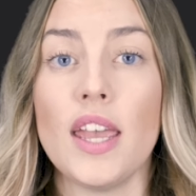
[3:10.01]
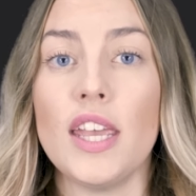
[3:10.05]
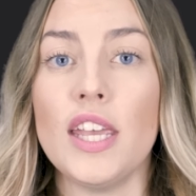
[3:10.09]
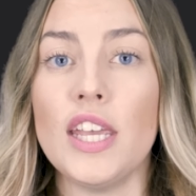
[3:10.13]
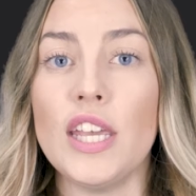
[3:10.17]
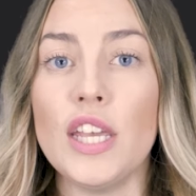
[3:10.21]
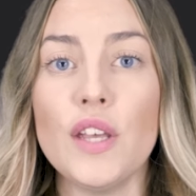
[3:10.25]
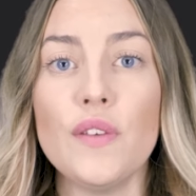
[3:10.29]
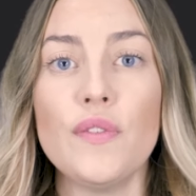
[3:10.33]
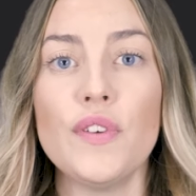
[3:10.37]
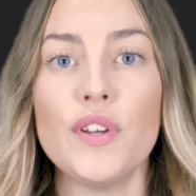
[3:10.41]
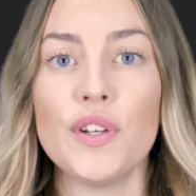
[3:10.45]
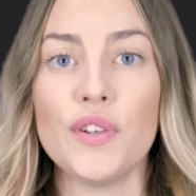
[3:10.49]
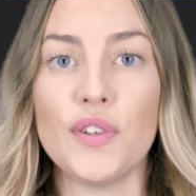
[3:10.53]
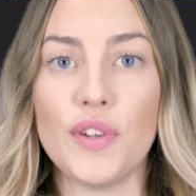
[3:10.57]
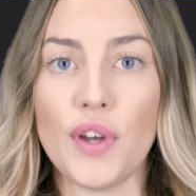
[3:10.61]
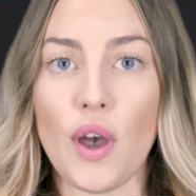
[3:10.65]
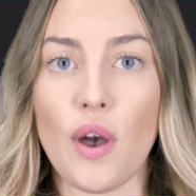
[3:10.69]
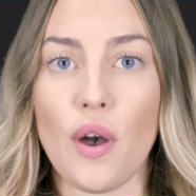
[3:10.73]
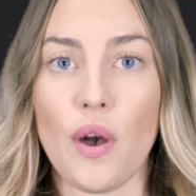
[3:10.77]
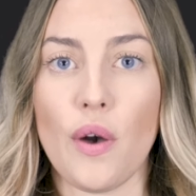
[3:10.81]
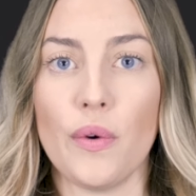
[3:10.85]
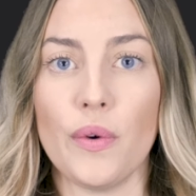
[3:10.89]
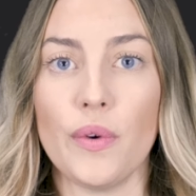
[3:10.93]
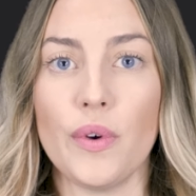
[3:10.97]
even
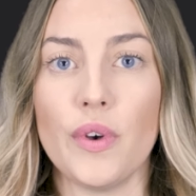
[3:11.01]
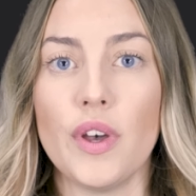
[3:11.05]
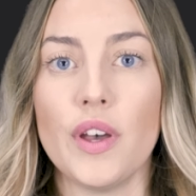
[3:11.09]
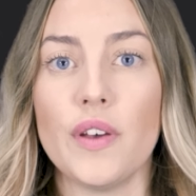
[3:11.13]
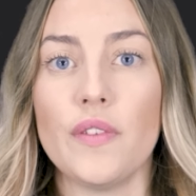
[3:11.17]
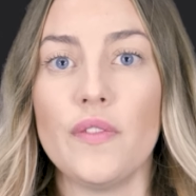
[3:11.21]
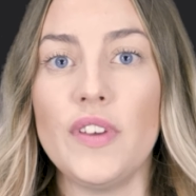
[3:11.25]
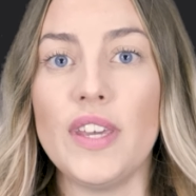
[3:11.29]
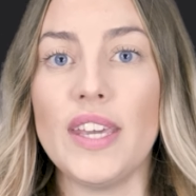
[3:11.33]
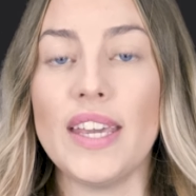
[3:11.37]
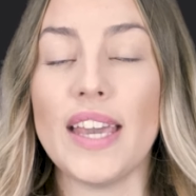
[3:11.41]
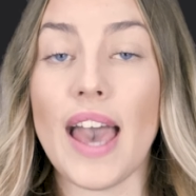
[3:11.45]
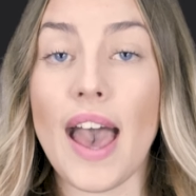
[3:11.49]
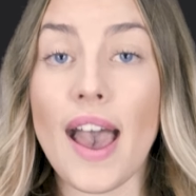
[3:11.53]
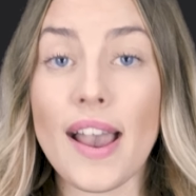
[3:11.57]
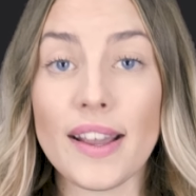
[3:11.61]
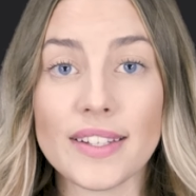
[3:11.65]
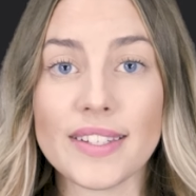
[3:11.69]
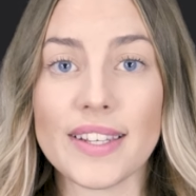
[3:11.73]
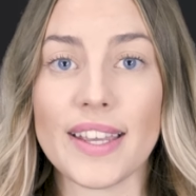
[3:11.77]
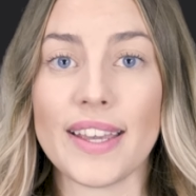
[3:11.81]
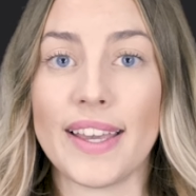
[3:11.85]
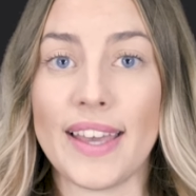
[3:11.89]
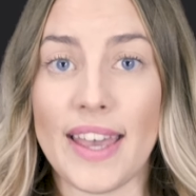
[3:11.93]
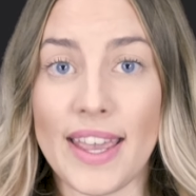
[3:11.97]
though we
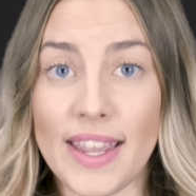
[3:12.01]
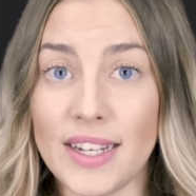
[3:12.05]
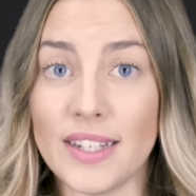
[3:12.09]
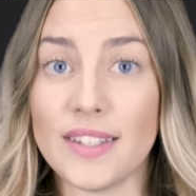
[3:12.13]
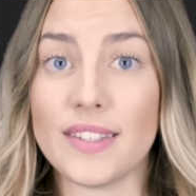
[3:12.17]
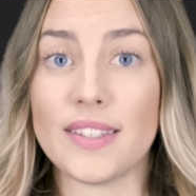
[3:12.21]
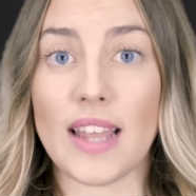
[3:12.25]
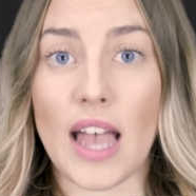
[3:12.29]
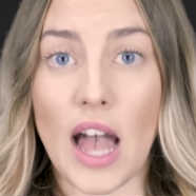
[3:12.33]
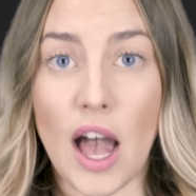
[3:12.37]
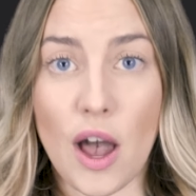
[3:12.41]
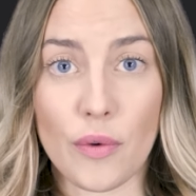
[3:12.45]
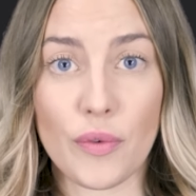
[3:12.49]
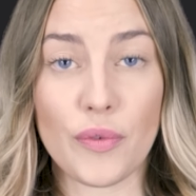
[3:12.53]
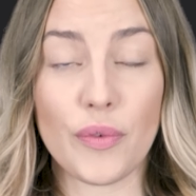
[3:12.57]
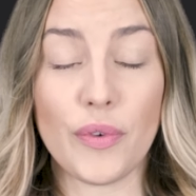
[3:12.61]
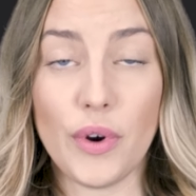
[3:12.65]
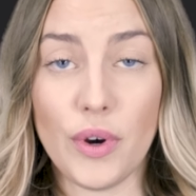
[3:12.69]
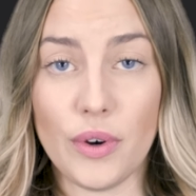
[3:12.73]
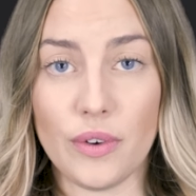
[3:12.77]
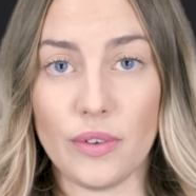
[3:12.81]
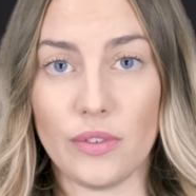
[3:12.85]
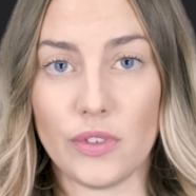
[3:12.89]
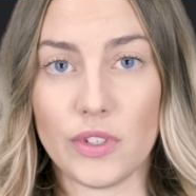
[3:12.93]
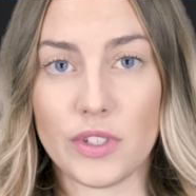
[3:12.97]
act against our
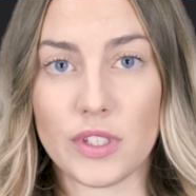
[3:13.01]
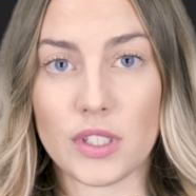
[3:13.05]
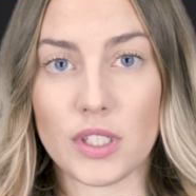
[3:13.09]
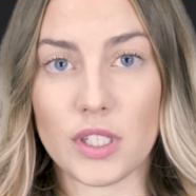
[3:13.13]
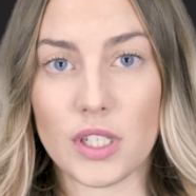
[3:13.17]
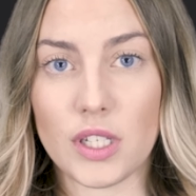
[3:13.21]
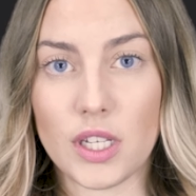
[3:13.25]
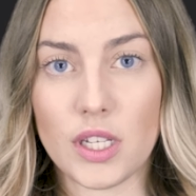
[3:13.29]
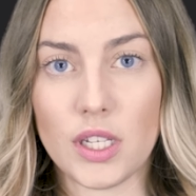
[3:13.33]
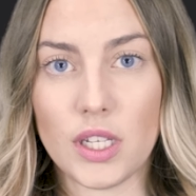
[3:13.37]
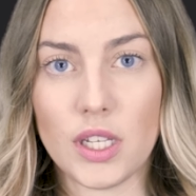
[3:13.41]
rules.